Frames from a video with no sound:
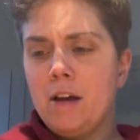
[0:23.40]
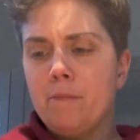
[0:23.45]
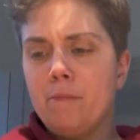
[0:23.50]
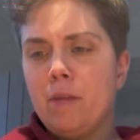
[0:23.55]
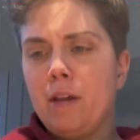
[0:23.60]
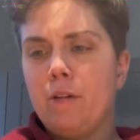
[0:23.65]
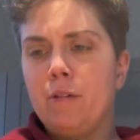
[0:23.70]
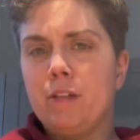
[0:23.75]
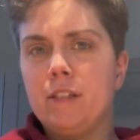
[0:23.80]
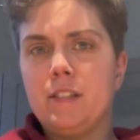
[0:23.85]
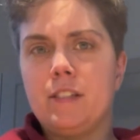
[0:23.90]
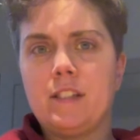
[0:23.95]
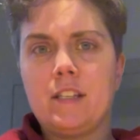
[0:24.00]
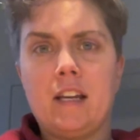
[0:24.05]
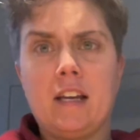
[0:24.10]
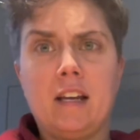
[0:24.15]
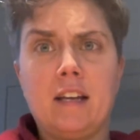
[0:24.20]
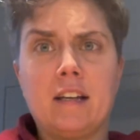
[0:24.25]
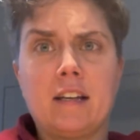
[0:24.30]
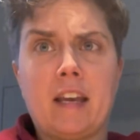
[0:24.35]
It was
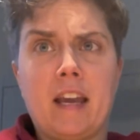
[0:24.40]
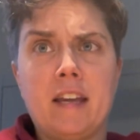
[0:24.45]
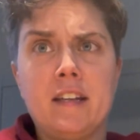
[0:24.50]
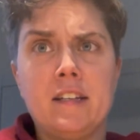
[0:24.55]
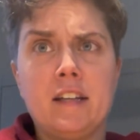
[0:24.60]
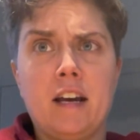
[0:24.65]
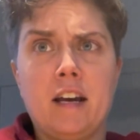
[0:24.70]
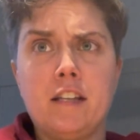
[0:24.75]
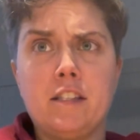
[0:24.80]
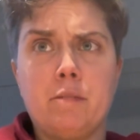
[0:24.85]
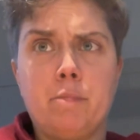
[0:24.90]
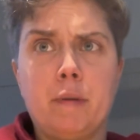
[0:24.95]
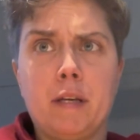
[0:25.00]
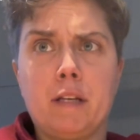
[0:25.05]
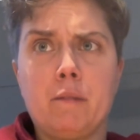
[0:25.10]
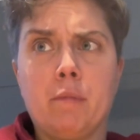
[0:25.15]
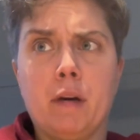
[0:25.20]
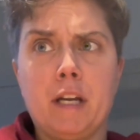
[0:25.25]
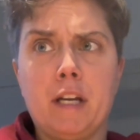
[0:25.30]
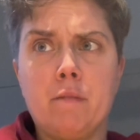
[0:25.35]
Ken Dodd's Big
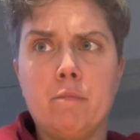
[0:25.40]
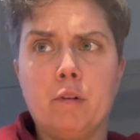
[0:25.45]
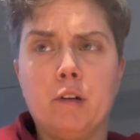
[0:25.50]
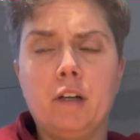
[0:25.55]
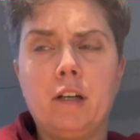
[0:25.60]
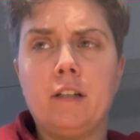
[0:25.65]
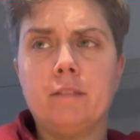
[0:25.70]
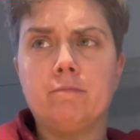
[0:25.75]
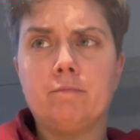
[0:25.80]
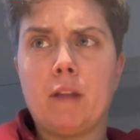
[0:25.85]
Buddy book.